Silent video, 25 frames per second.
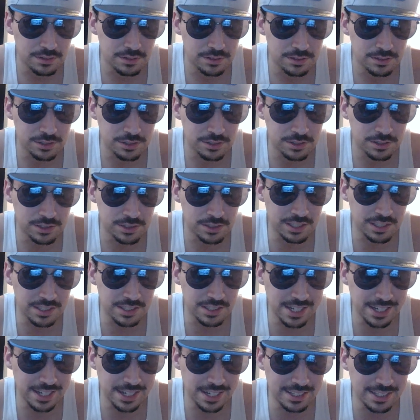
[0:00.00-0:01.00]
seeing the
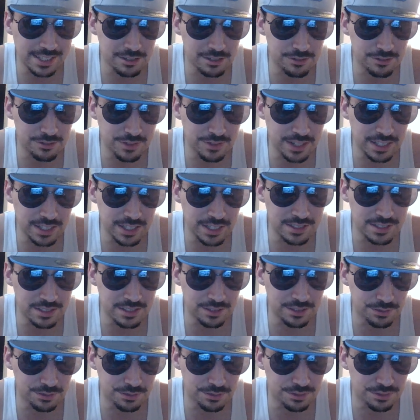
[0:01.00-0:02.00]
takedown defense
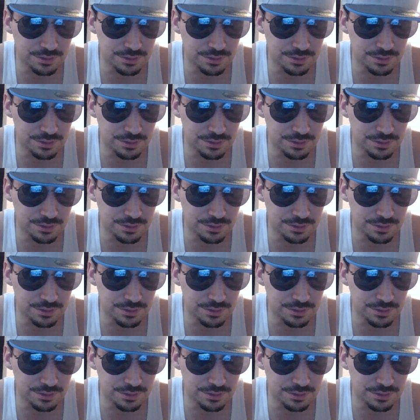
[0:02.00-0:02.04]
of